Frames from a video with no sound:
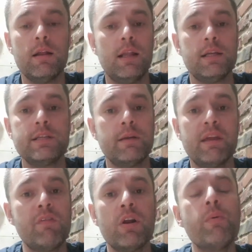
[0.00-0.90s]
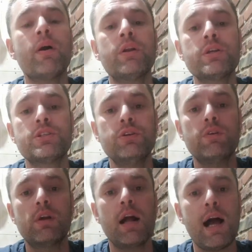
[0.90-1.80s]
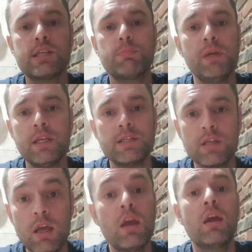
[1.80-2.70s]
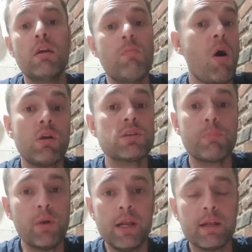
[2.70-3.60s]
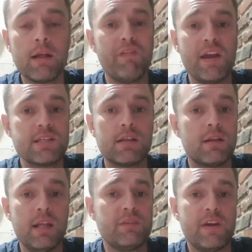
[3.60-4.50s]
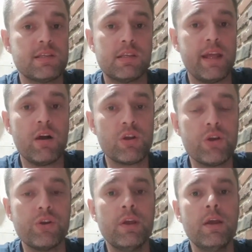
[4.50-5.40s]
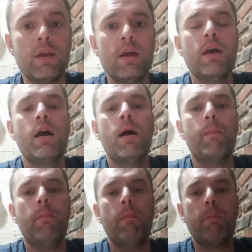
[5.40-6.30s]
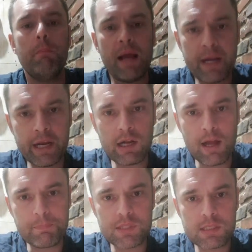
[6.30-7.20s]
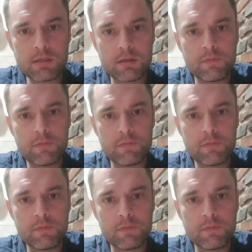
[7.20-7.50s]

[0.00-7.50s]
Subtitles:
Like I said, give honor where honor is due. Guys, speedies, your markers are brilliant. I'll face it. Let's face it, they are good. Planet Eclipse